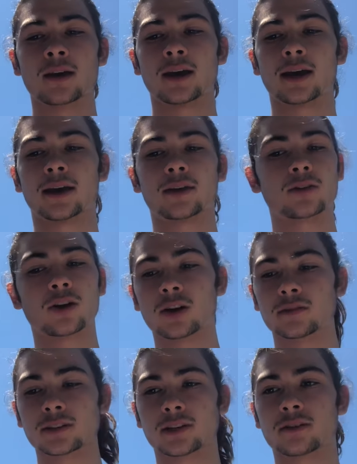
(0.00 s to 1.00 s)
and
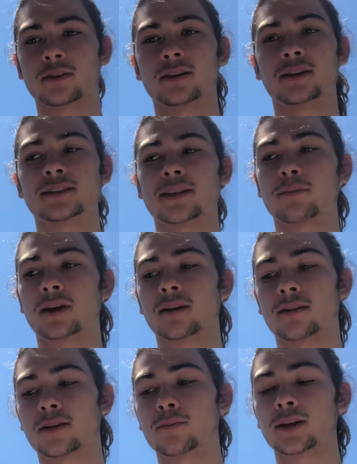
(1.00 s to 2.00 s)
all these other things that
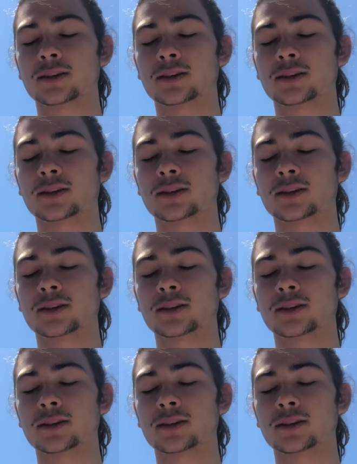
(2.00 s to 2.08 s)
make them